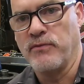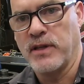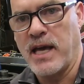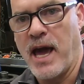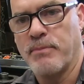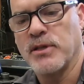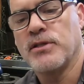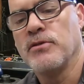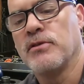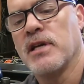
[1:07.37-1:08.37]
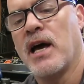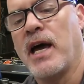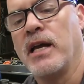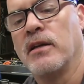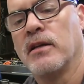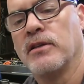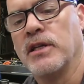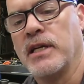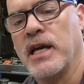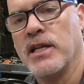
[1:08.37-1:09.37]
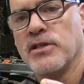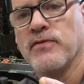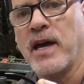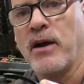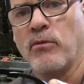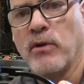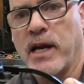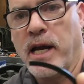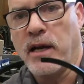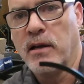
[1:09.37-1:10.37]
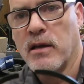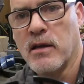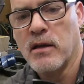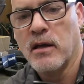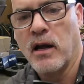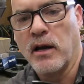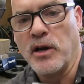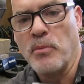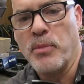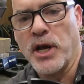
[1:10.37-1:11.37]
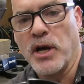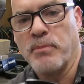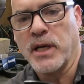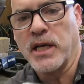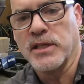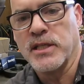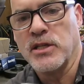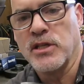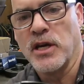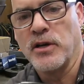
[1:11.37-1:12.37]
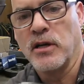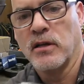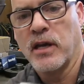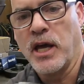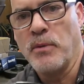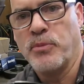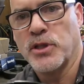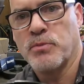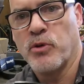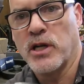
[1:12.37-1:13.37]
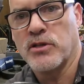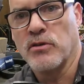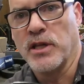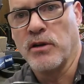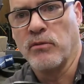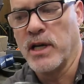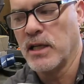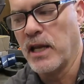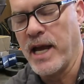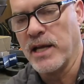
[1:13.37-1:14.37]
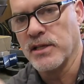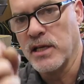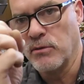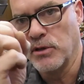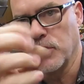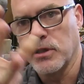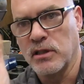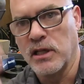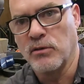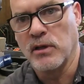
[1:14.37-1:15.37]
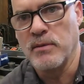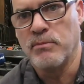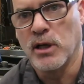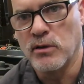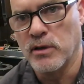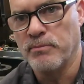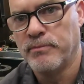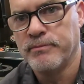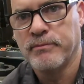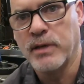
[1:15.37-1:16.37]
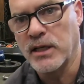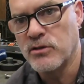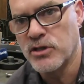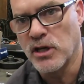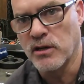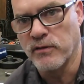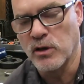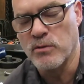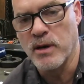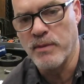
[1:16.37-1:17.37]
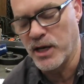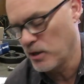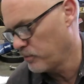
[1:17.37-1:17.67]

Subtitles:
If the gap is too tight, then the ends of that ring are going to butt up against each other, and it puts pressure on the ring lands, and it will just literally blow a big chunk of aluminum out of